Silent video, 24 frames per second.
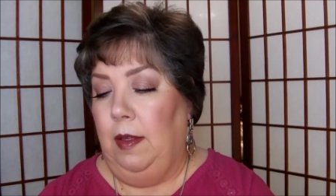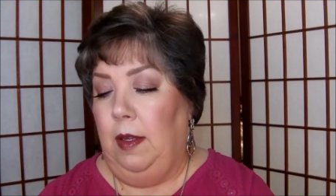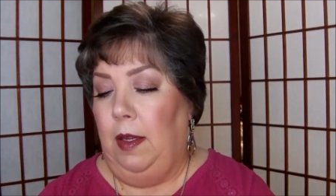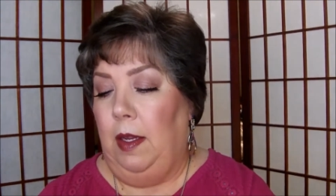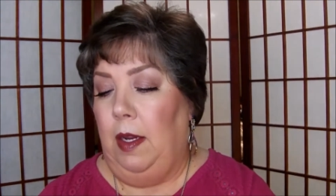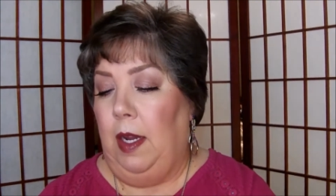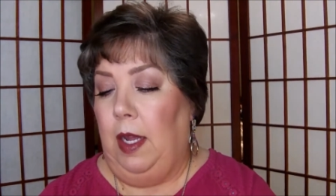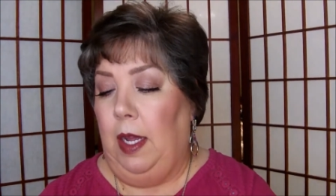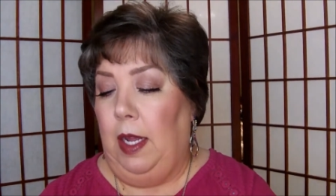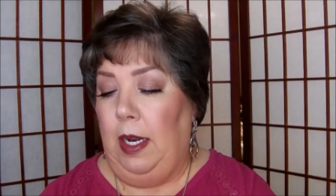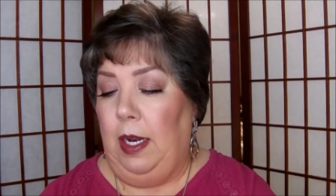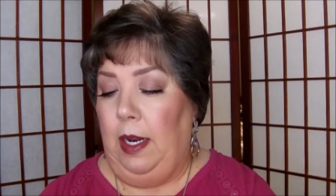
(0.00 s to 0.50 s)

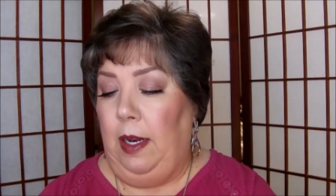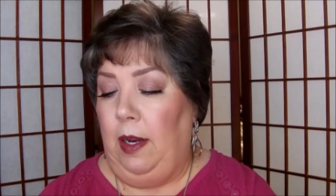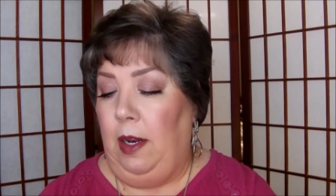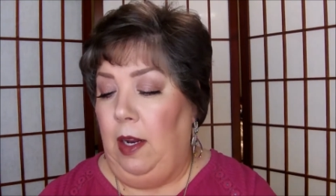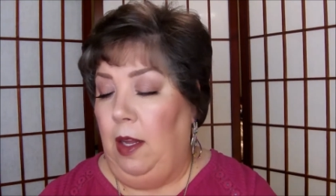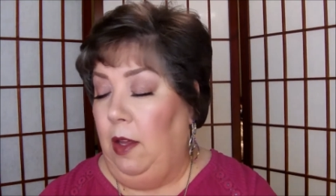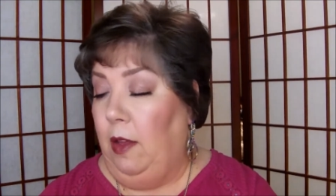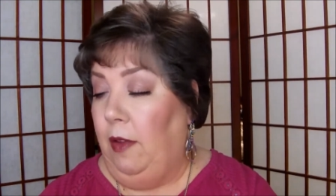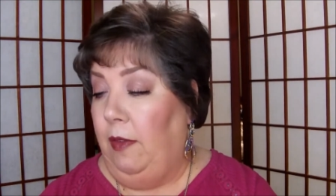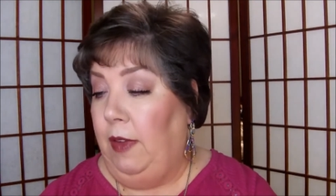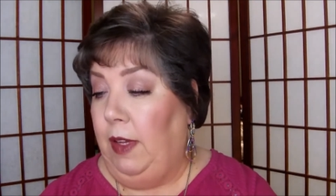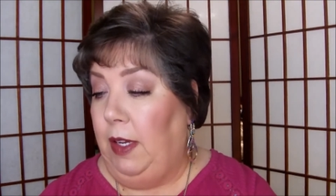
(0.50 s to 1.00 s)
and I
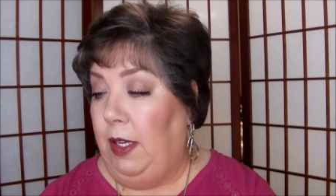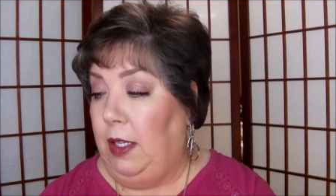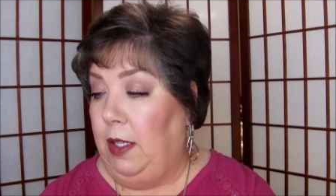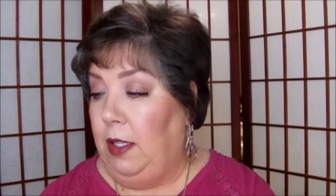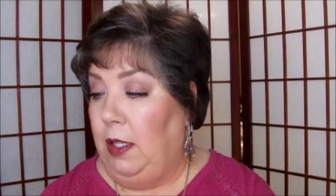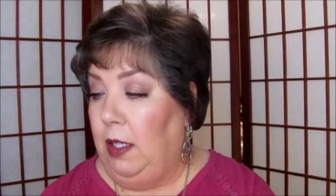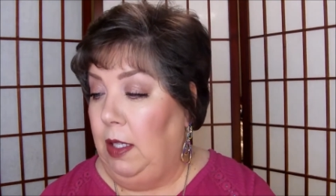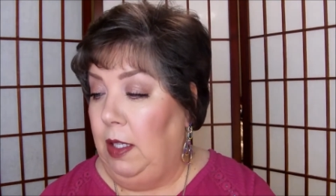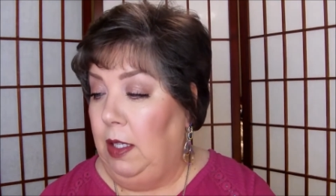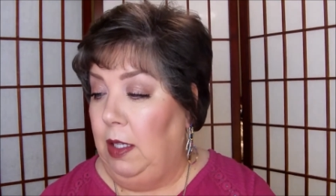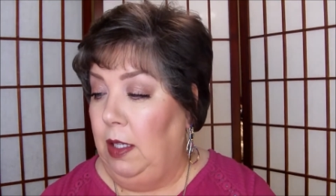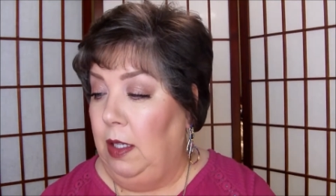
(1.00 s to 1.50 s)
love it.
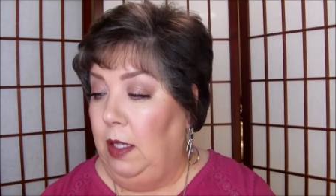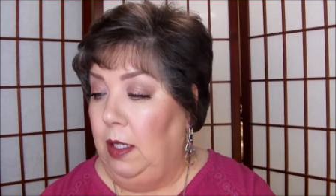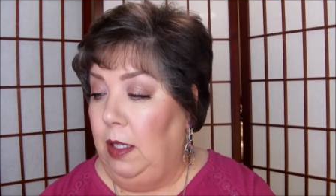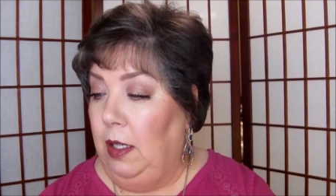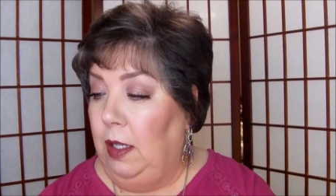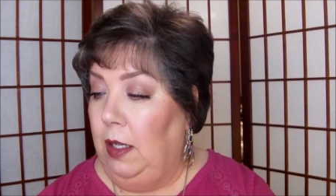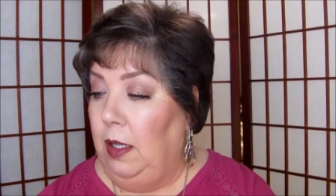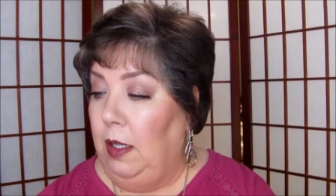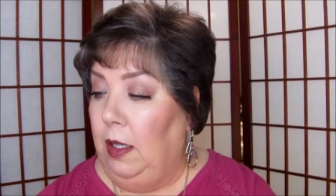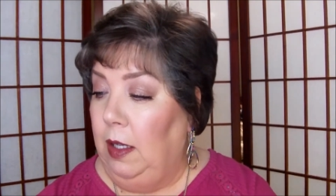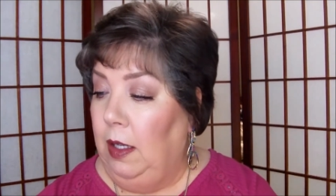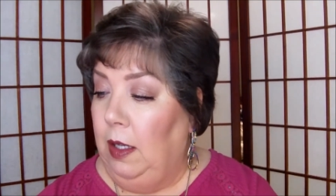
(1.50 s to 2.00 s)

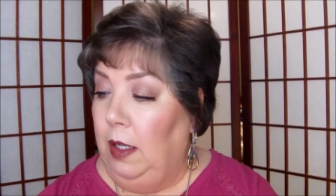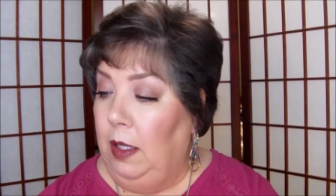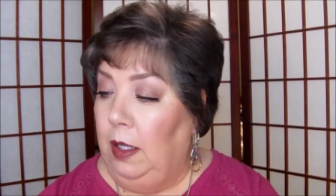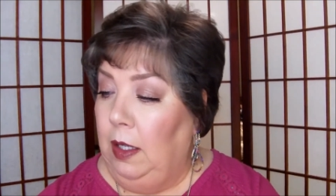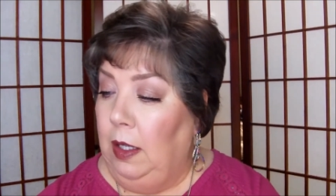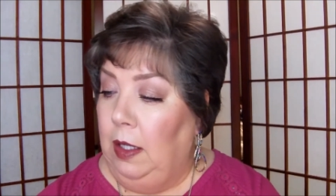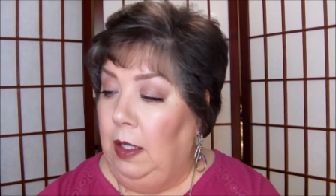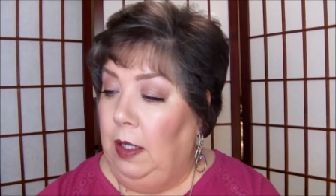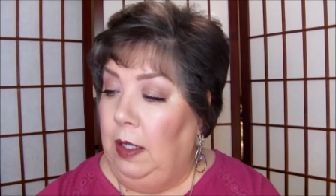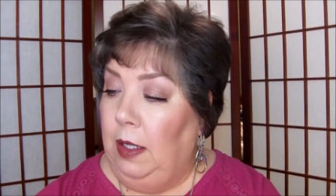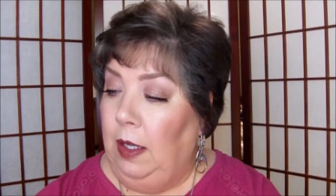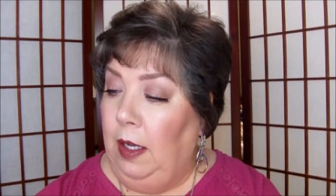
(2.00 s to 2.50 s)

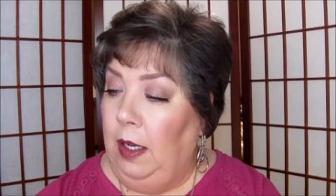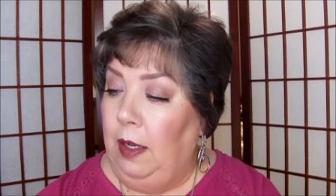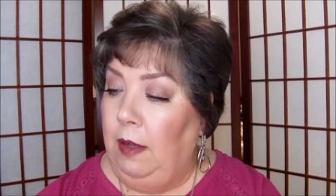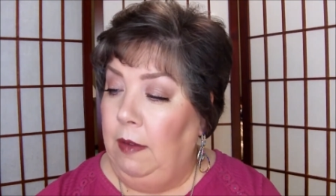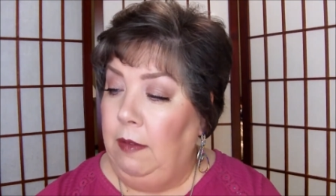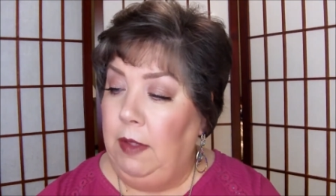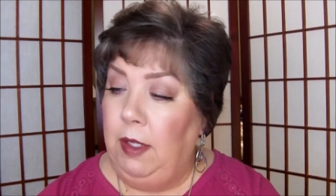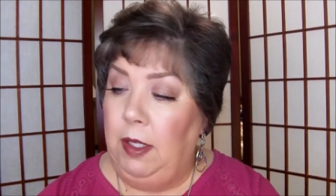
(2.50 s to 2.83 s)
And